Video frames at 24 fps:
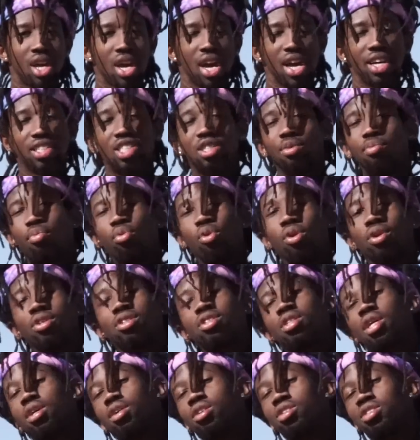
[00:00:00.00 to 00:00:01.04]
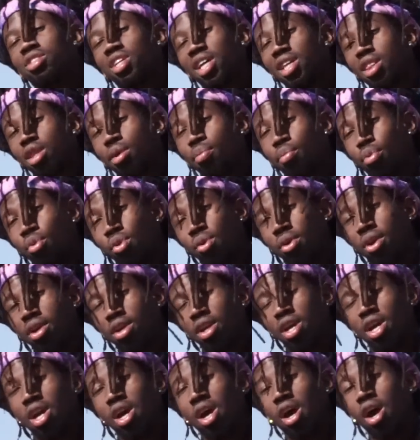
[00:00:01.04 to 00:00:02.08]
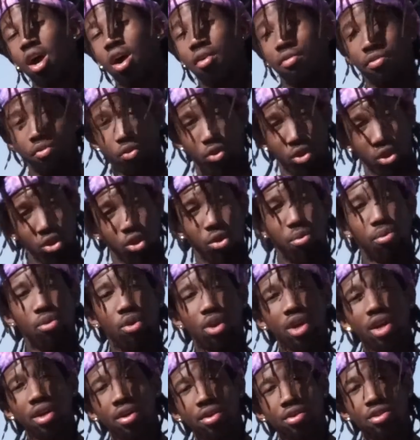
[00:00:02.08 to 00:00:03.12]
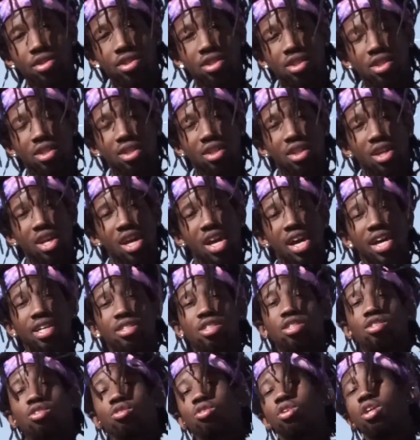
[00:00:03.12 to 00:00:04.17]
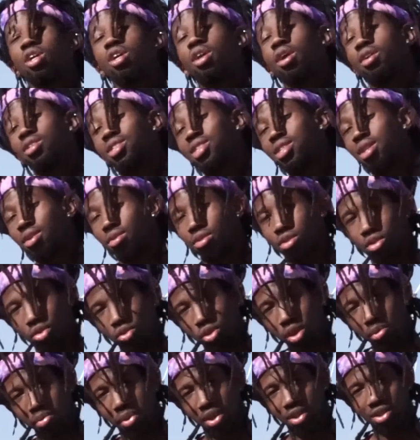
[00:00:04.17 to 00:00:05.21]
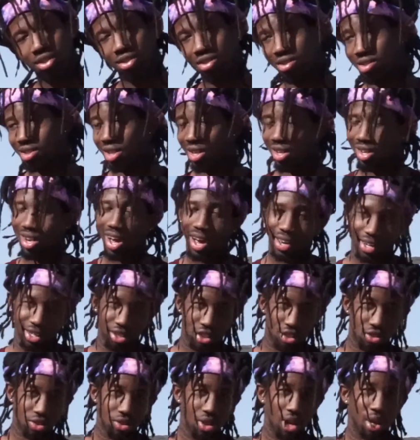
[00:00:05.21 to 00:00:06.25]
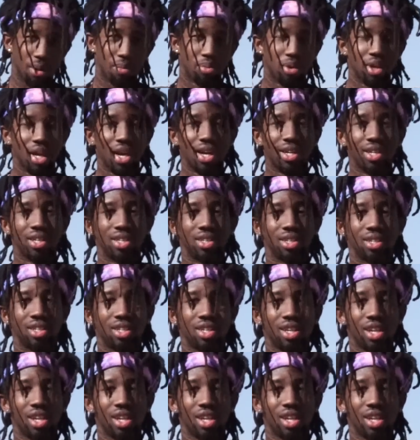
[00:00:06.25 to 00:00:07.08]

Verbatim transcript: It's important to understand the point of renewable energy. It's to cut our C O two emissions and not destroy our planet.